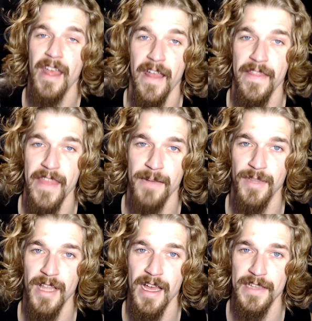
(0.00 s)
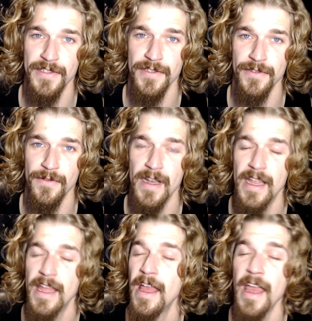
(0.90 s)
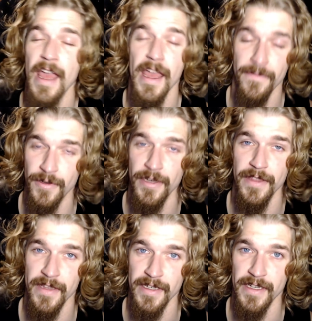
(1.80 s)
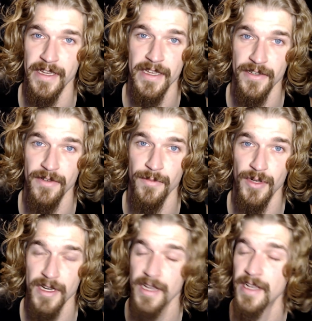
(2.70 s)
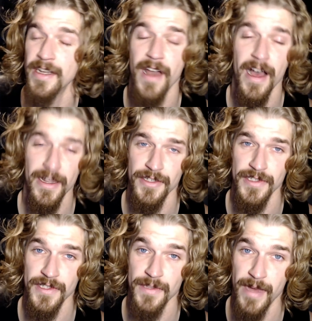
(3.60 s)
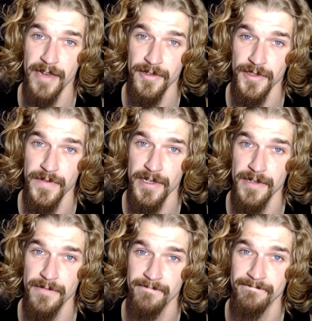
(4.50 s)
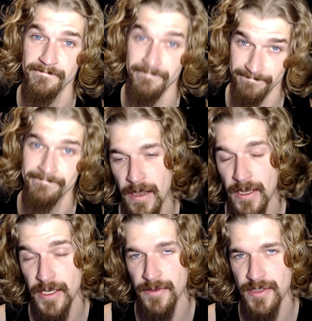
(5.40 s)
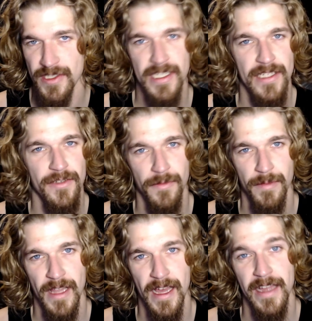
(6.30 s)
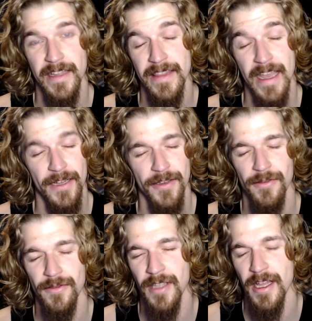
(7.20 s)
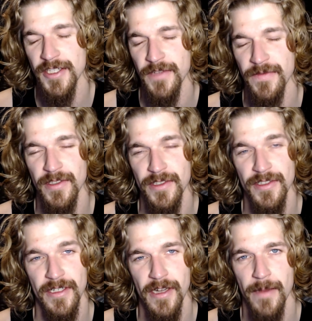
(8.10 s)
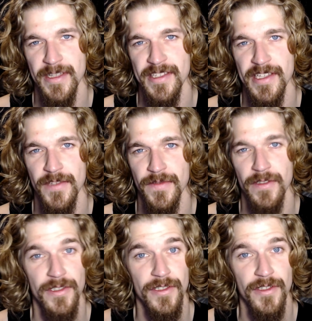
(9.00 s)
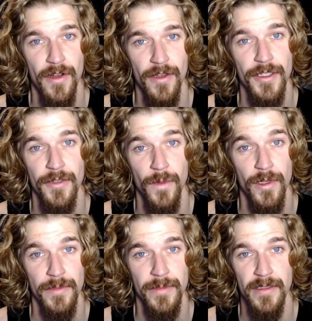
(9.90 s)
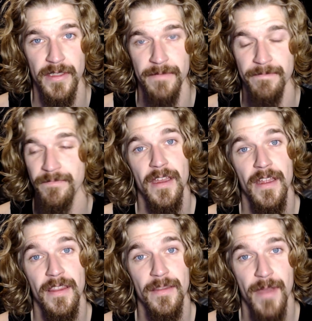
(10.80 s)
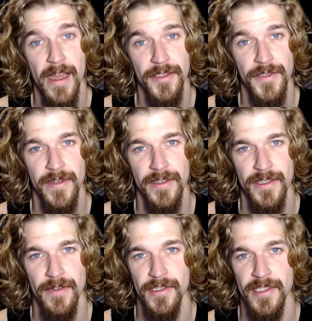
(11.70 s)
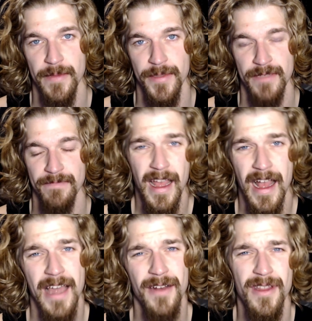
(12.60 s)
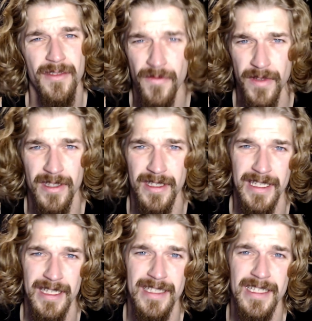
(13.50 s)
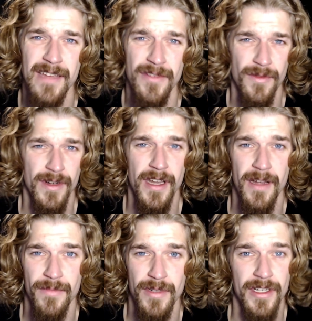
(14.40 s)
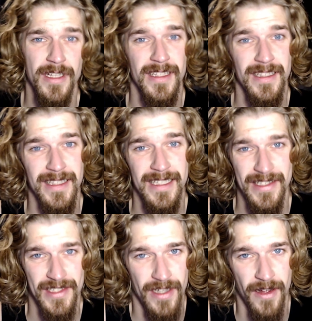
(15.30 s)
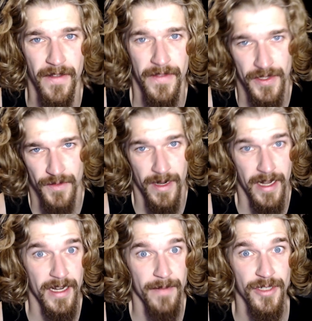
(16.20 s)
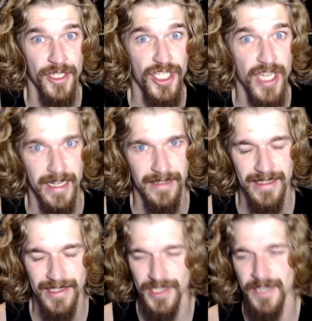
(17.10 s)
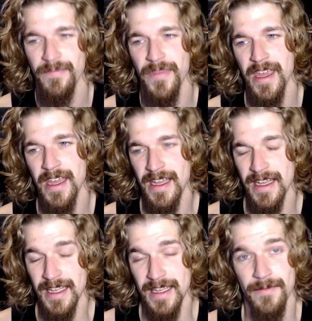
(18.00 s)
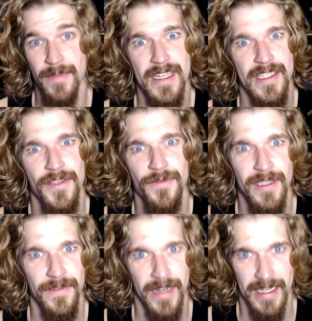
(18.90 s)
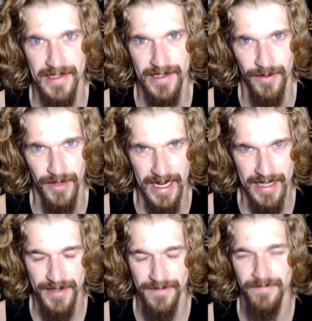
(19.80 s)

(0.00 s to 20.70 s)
And that applies to everything in your book, not just the Biosphere. You just need to apply that good old logic filter and common sense filter to all your world building. The Biosphere is no exception. I don't even feel a need to give you a numbered list on this one, a numbered checklist, because it's really fucking simple, guys.